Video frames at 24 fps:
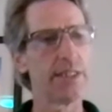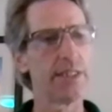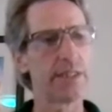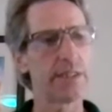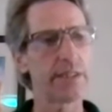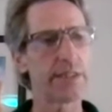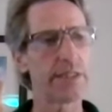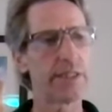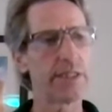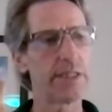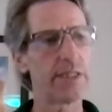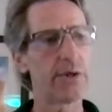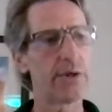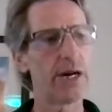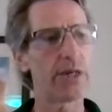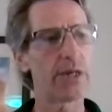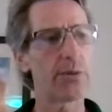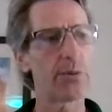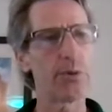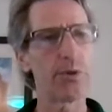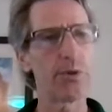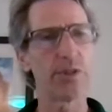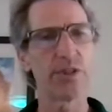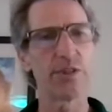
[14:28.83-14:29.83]

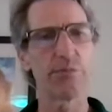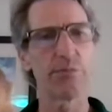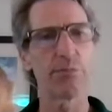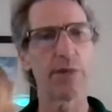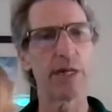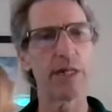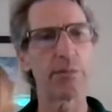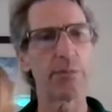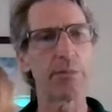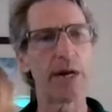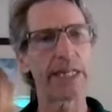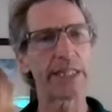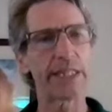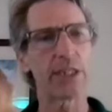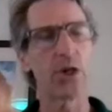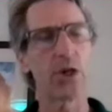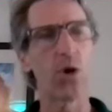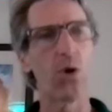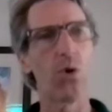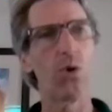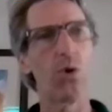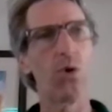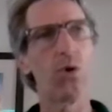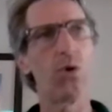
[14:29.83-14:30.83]
I would have, my
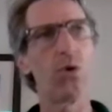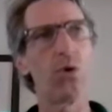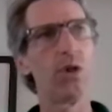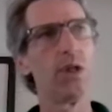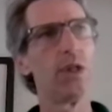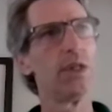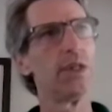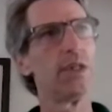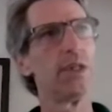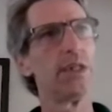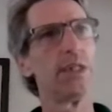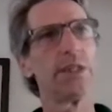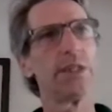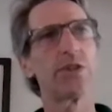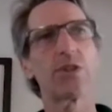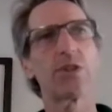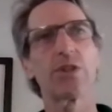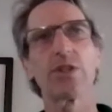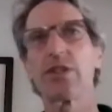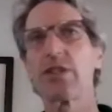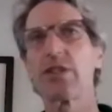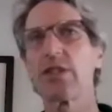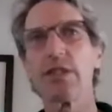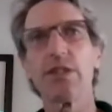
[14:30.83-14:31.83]
goal
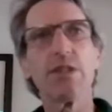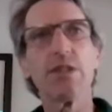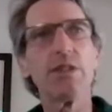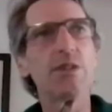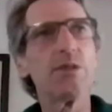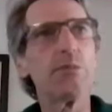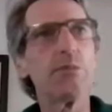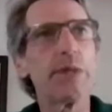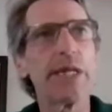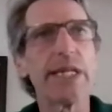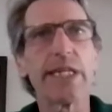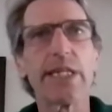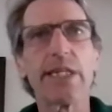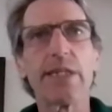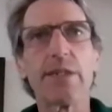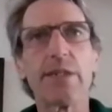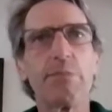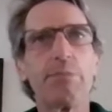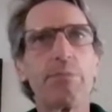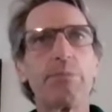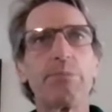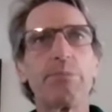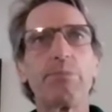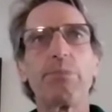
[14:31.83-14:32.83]
still
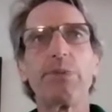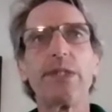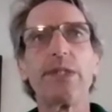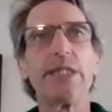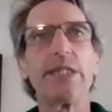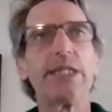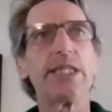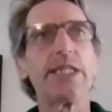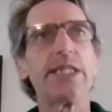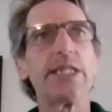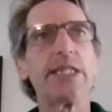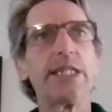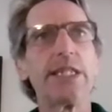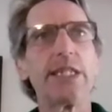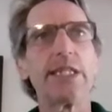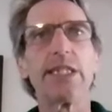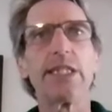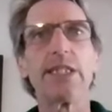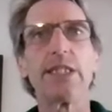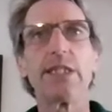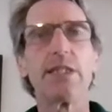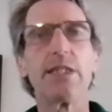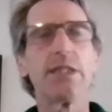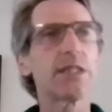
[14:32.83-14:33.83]
may
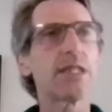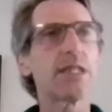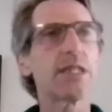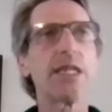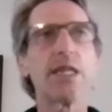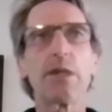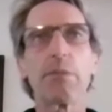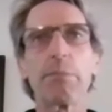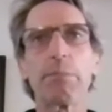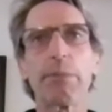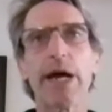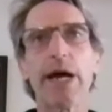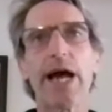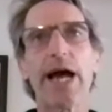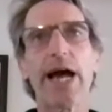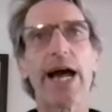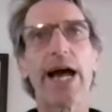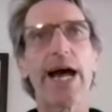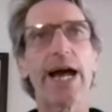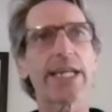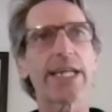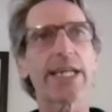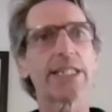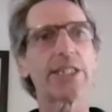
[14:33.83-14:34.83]
be, looking
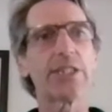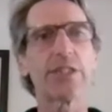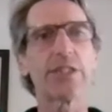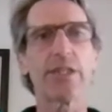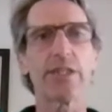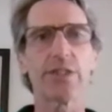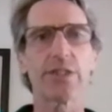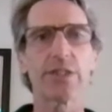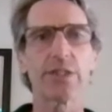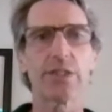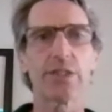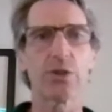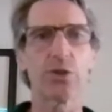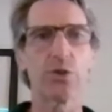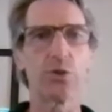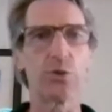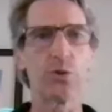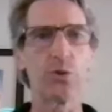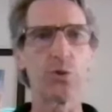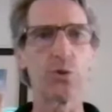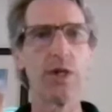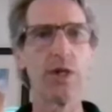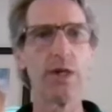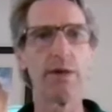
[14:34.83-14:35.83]
back, just
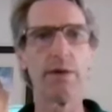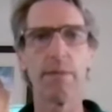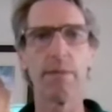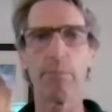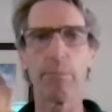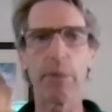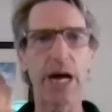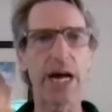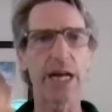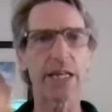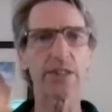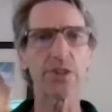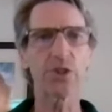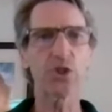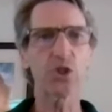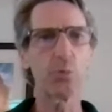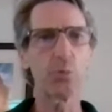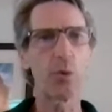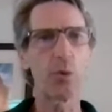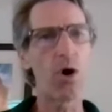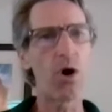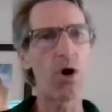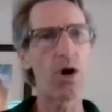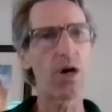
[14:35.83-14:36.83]
to buy the
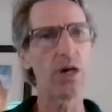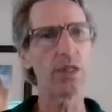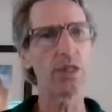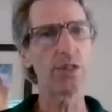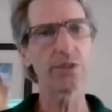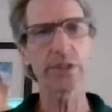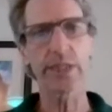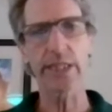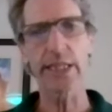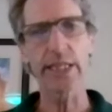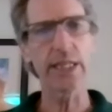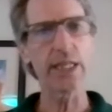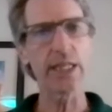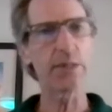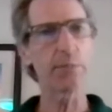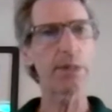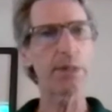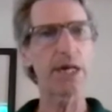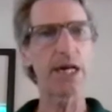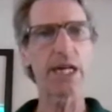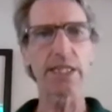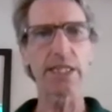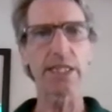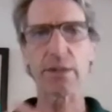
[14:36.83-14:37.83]
smalls and
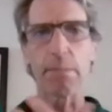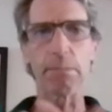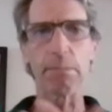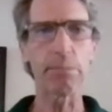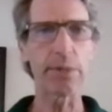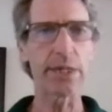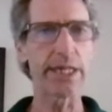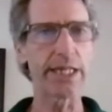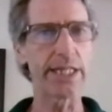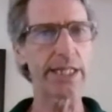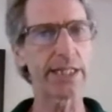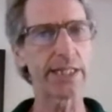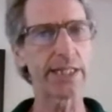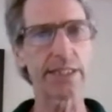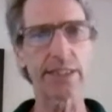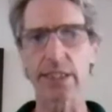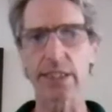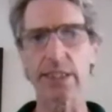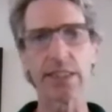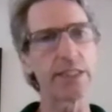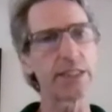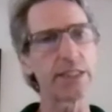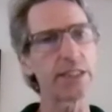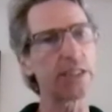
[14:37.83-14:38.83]
buy the bigs,
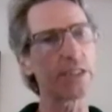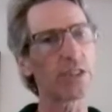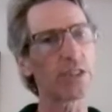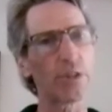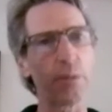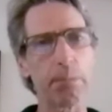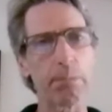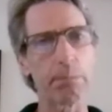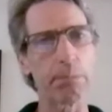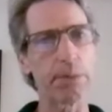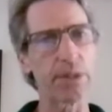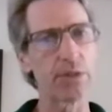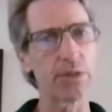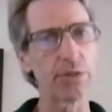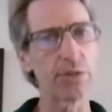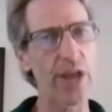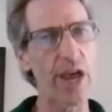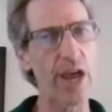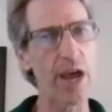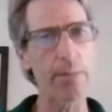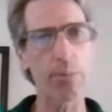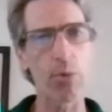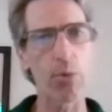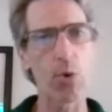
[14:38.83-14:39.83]
and then just to build
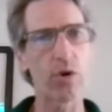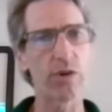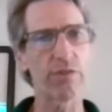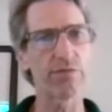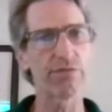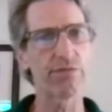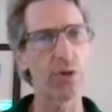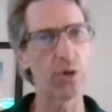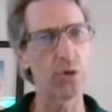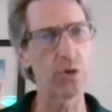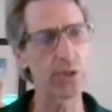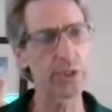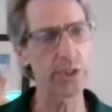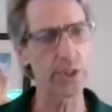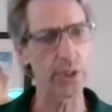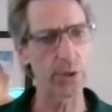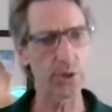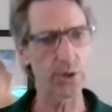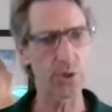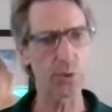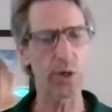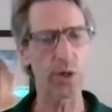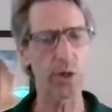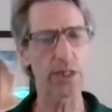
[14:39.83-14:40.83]
that portfolio
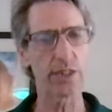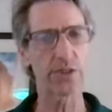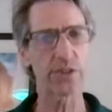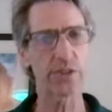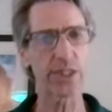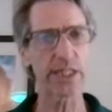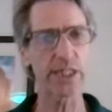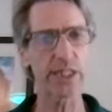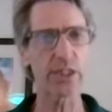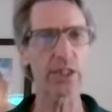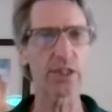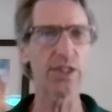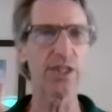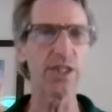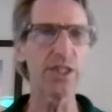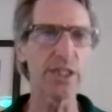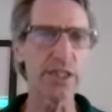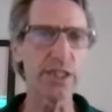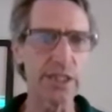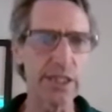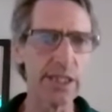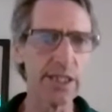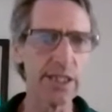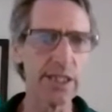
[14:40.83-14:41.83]
as well as I
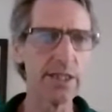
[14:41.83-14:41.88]
could.